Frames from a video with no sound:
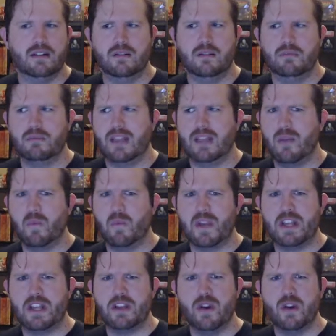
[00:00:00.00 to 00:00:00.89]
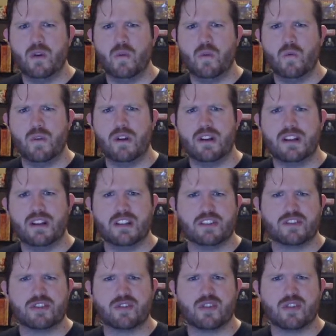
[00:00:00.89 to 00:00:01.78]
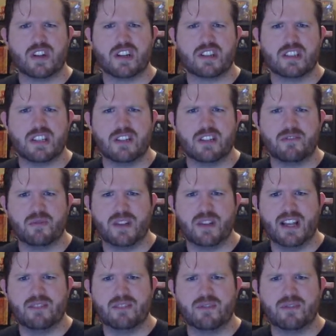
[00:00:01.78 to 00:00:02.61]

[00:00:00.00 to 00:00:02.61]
And we know we're an instruction if we have the